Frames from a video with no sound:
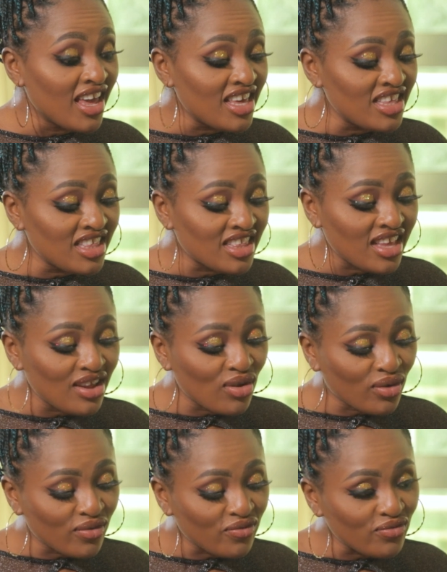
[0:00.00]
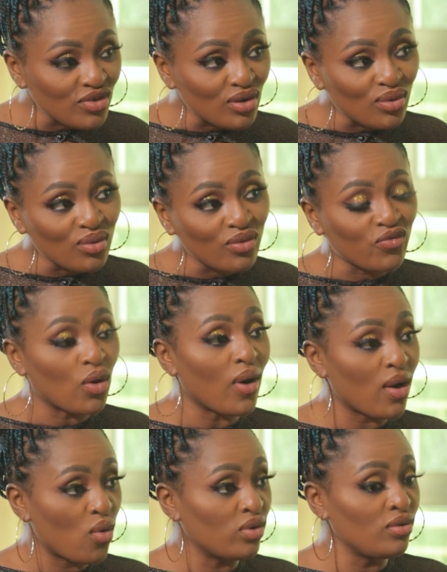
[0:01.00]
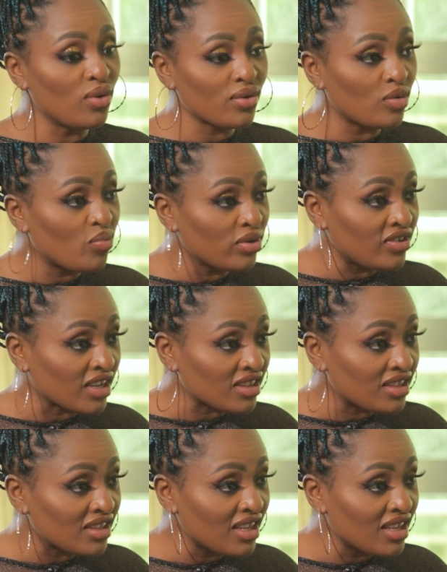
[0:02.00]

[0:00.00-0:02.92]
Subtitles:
instead of, for our own local projects.